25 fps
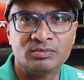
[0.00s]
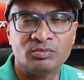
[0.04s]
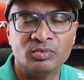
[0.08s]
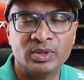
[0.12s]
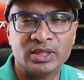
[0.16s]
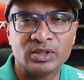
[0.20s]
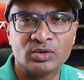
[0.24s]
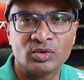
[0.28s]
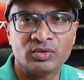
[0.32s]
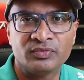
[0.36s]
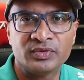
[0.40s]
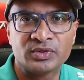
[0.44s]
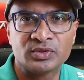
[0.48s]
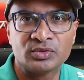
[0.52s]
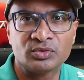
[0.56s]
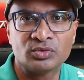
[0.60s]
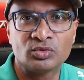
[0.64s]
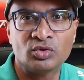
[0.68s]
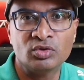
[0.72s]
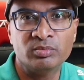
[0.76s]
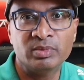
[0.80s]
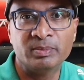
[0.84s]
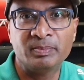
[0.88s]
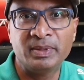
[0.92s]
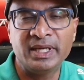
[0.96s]
went over to
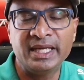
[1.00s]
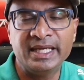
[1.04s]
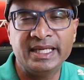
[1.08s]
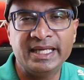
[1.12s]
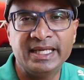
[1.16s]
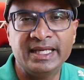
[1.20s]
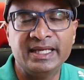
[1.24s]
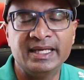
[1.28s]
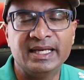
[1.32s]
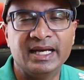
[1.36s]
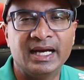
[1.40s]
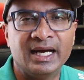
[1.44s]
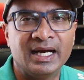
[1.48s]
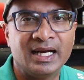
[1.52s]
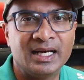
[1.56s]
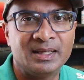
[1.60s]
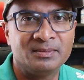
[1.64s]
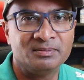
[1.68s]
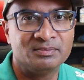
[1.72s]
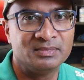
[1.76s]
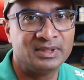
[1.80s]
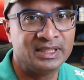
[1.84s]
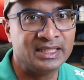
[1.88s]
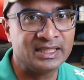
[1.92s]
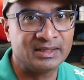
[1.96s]
Kuba
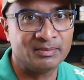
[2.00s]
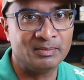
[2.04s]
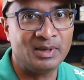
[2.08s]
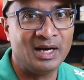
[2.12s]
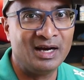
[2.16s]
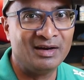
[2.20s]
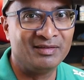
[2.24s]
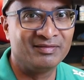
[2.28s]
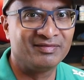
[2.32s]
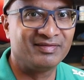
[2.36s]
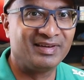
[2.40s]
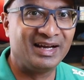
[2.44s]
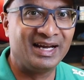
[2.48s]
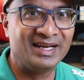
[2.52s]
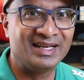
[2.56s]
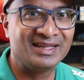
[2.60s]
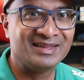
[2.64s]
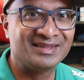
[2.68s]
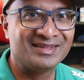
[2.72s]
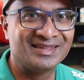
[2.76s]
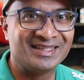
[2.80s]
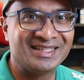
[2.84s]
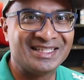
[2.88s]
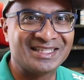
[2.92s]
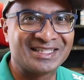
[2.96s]
Pidi, link above and
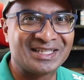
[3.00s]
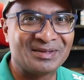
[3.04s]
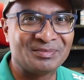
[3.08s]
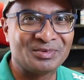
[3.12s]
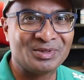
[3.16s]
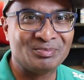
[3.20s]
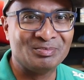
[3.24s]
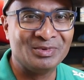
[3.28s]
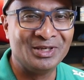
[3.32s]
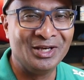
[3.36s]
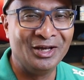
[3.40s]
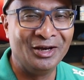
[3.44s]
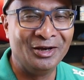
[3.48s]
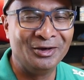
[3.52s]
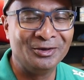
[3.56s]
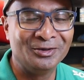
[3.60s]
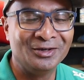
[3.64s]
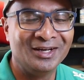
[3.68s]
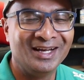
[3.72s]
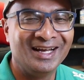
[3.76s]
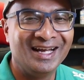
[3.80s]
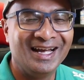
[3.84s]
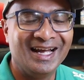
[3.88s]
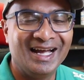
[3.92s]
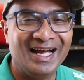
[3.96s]
in the description below.